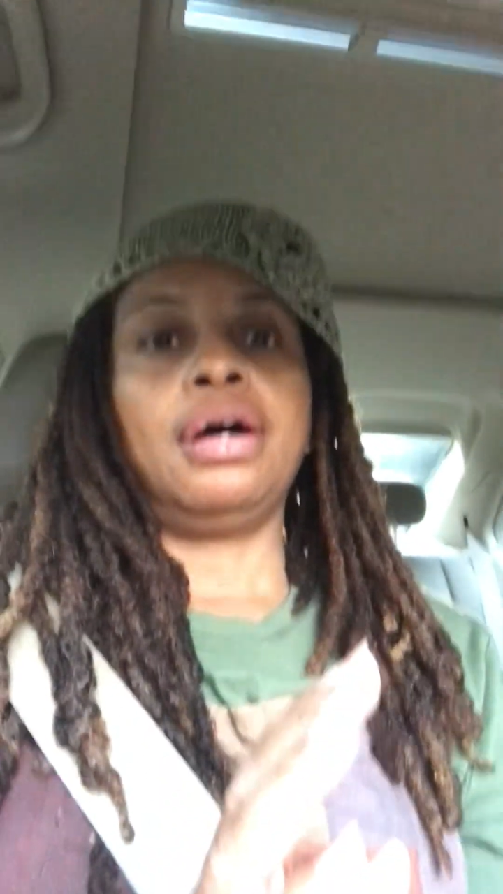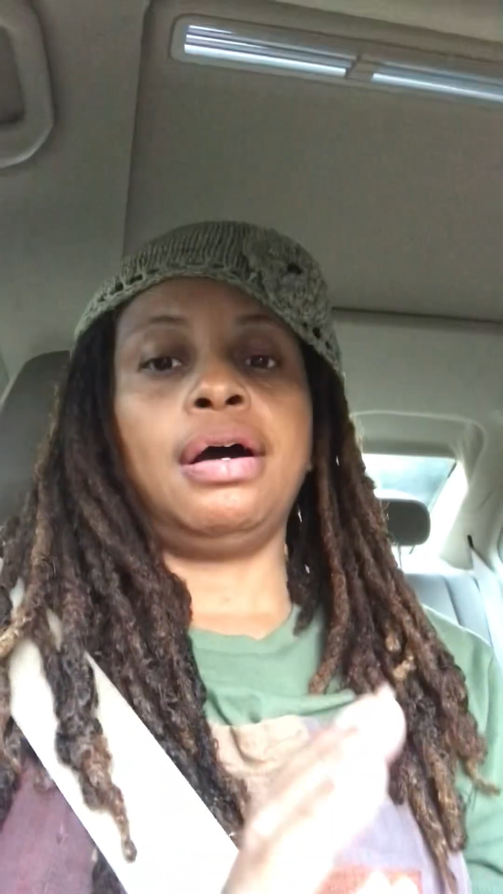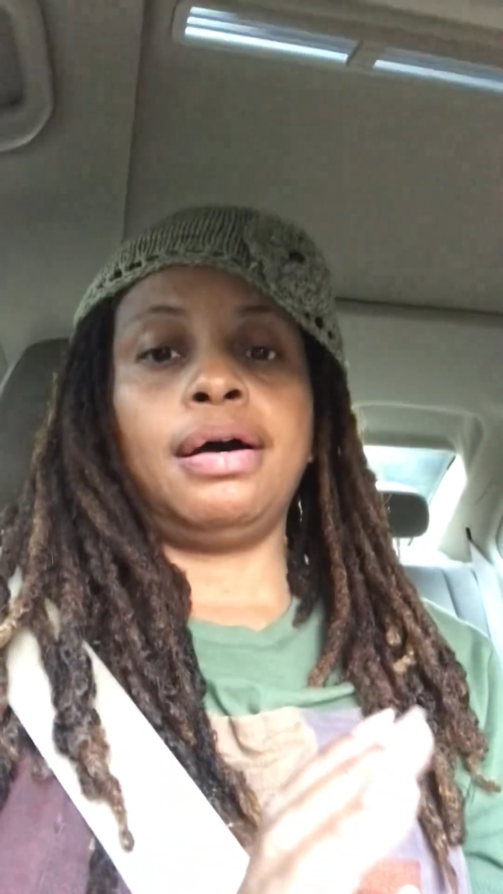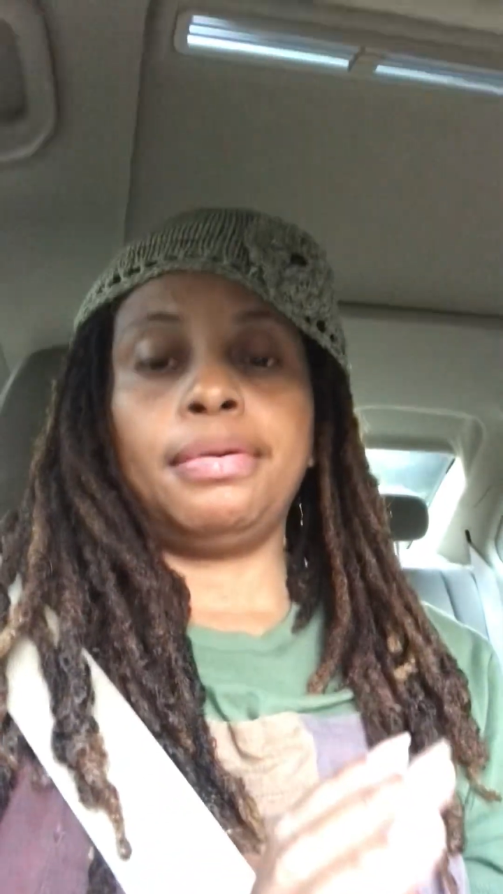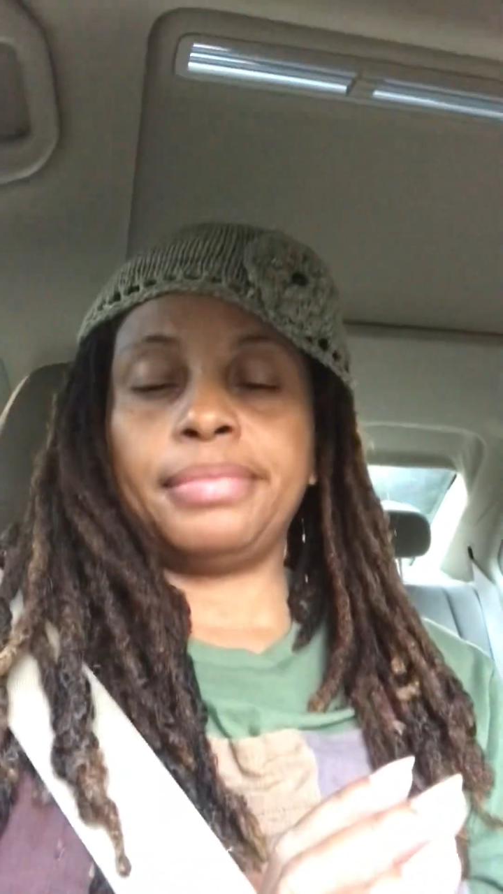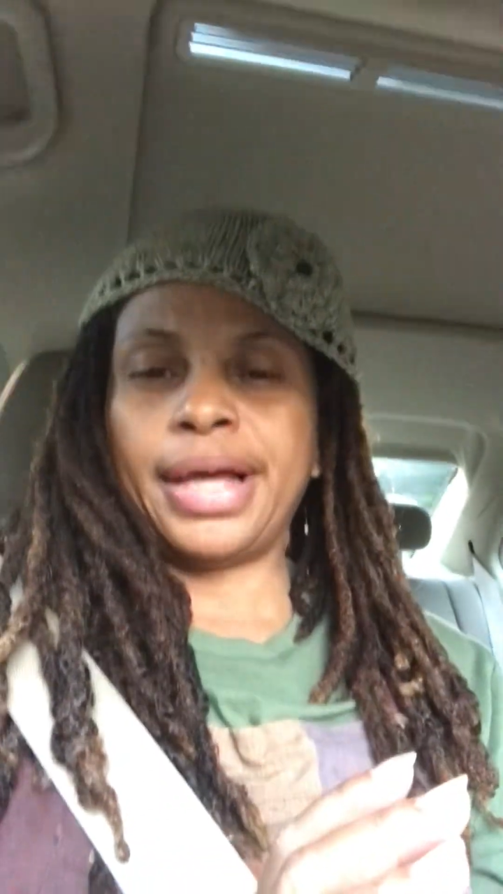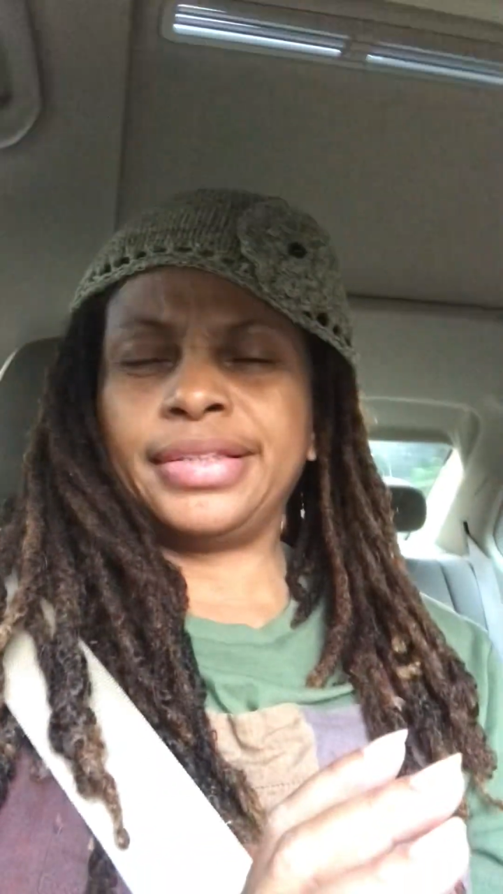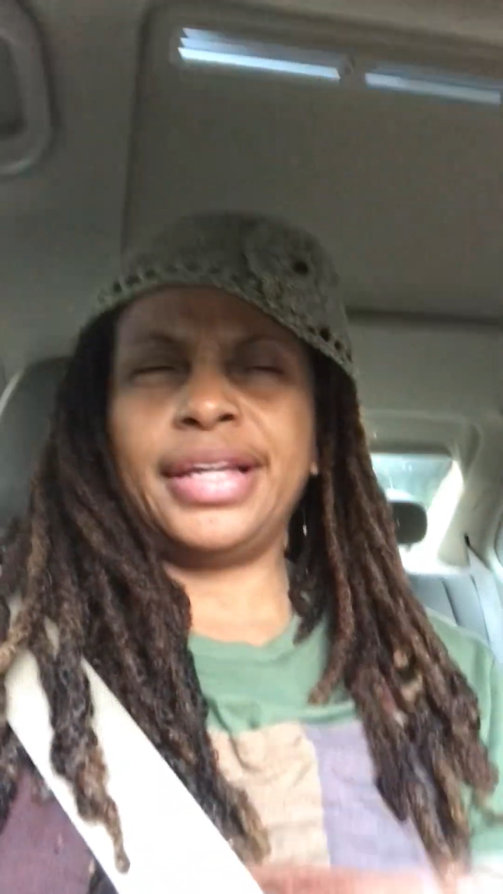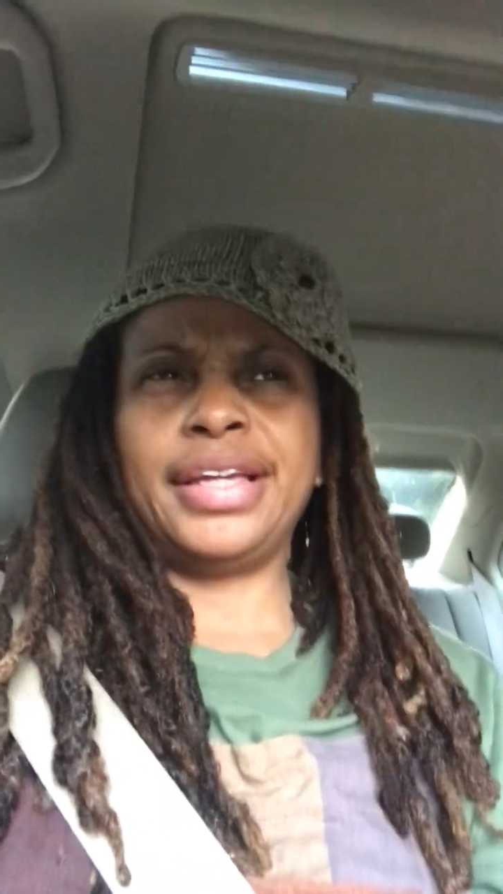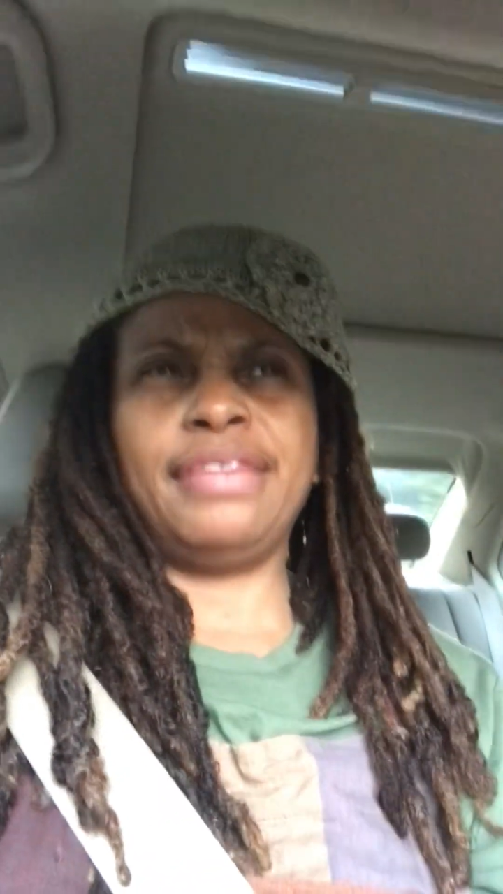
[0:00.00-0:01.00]
I
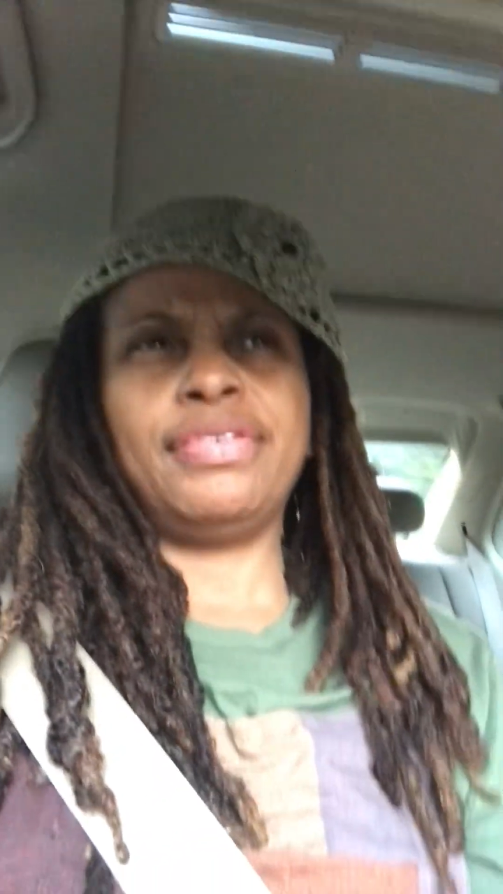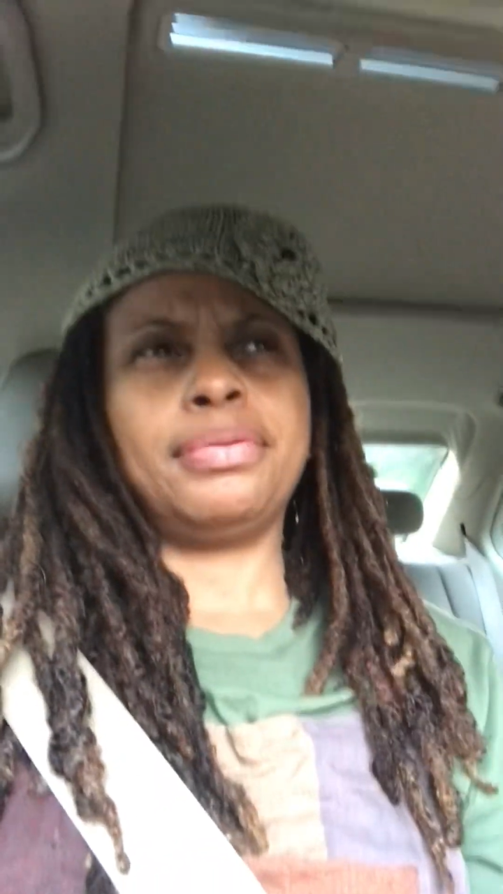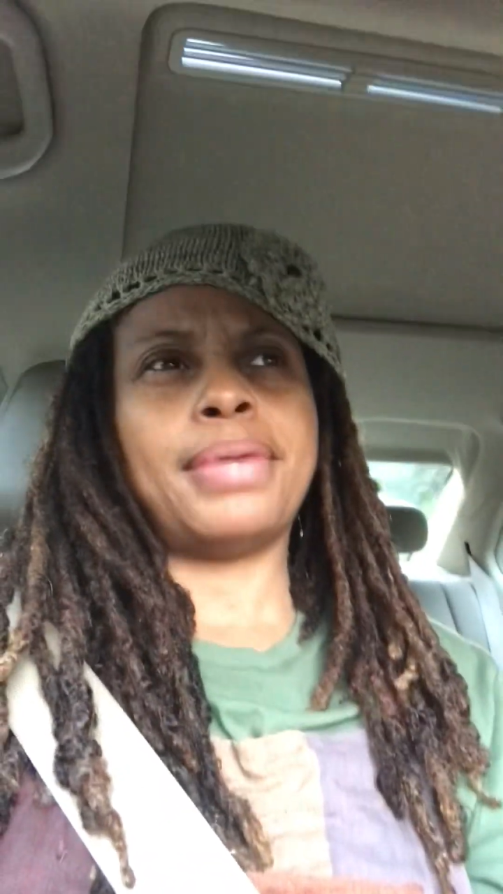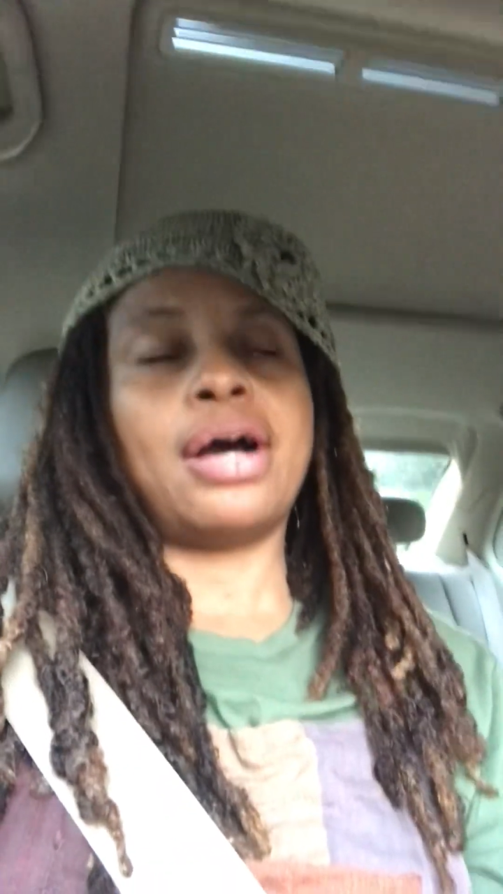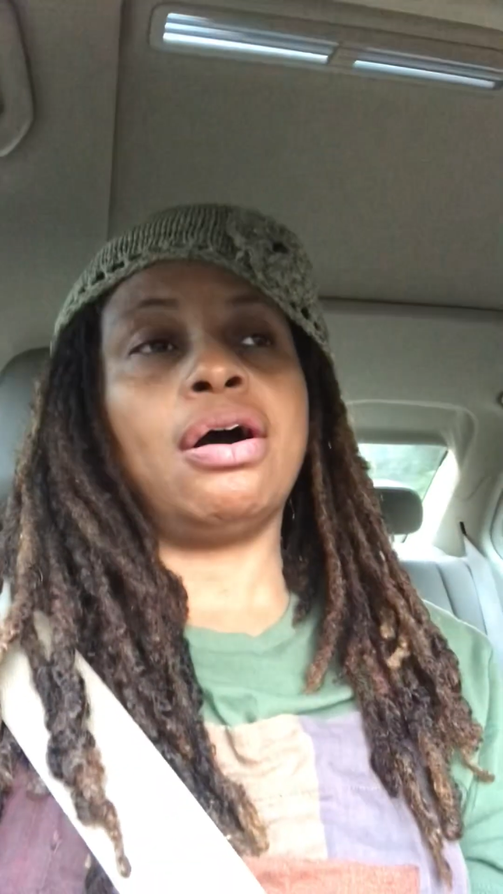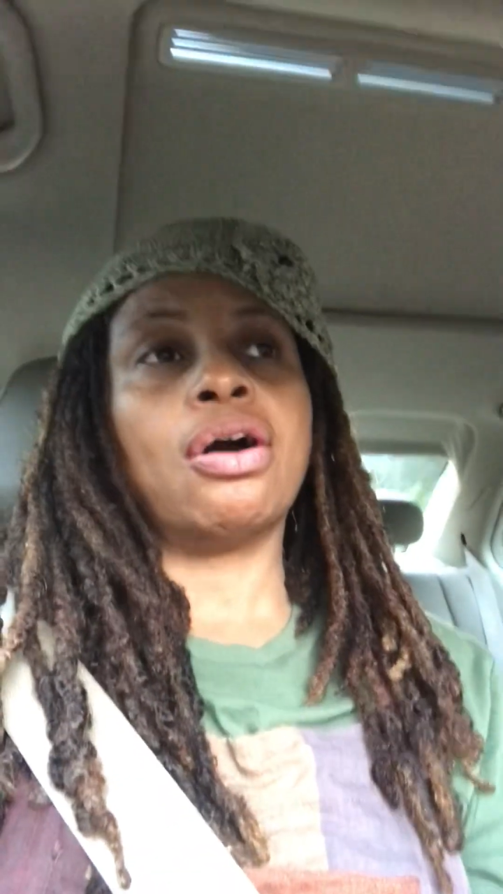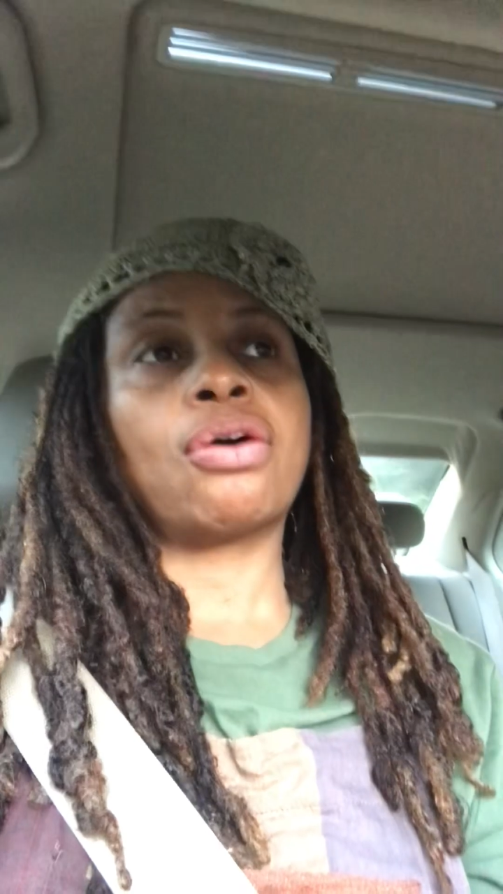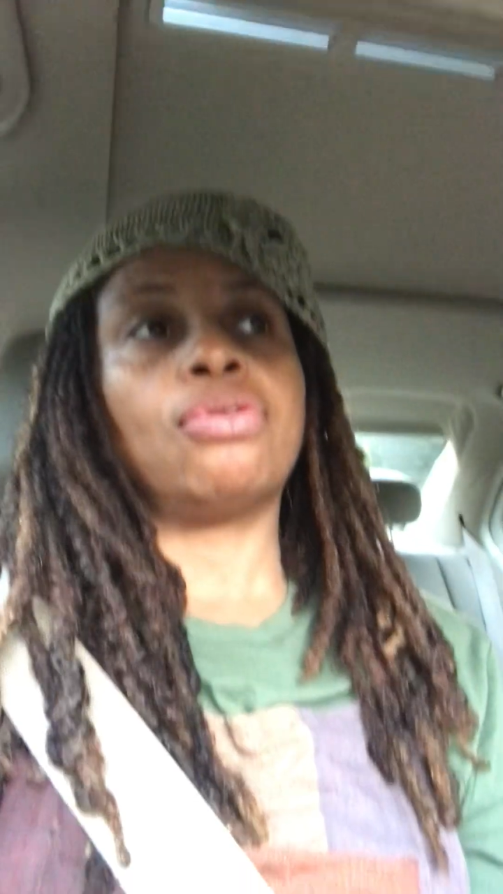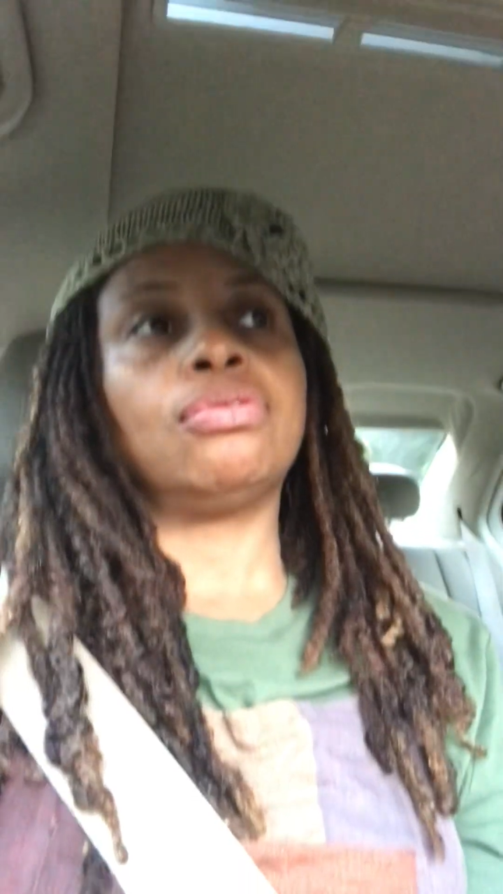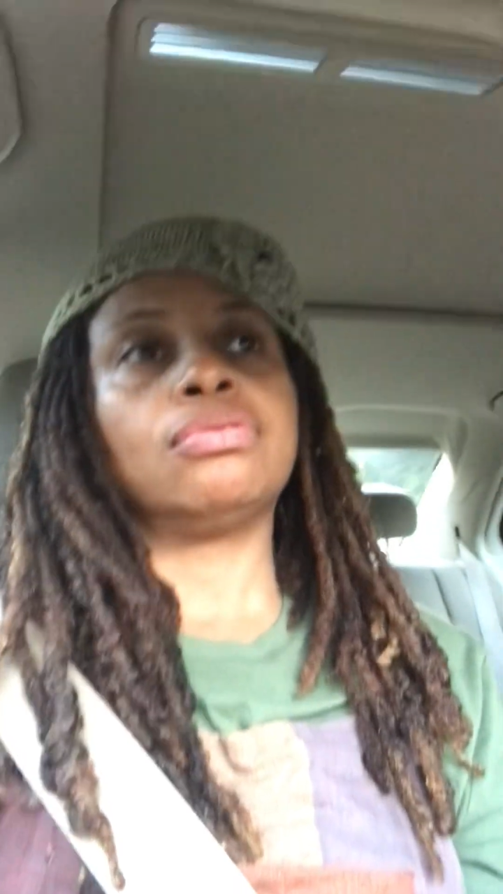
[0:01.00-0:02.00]
think even my
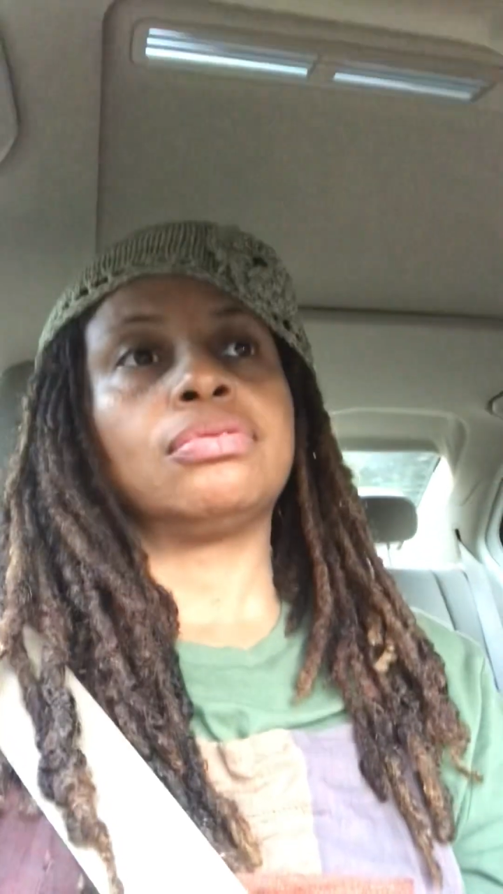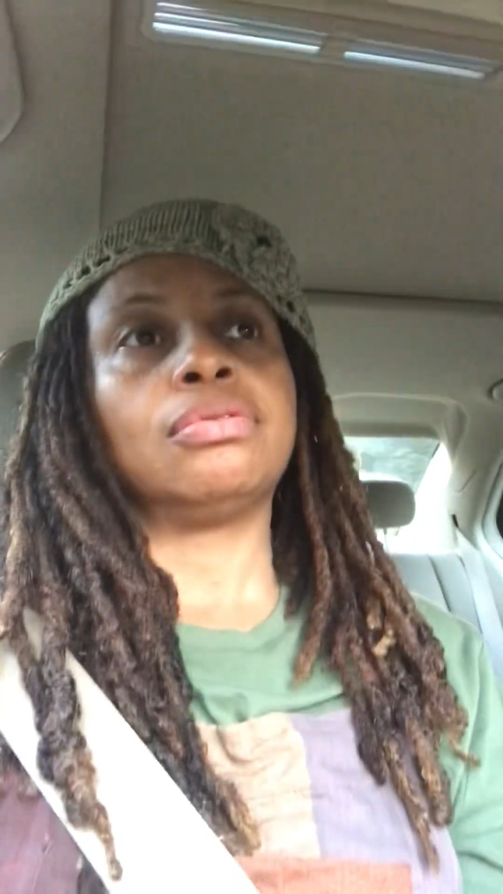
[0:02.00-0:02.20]
uncle,